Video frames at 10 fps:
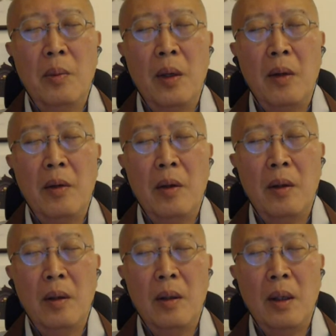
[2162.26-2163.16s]
the breath
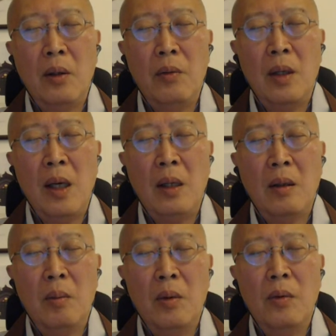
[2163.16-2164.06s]
that you've
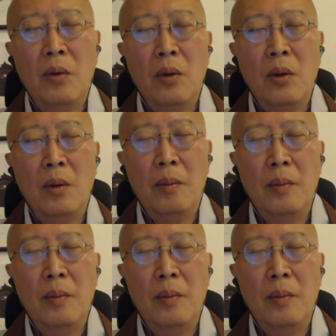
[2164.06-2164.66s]
taken before.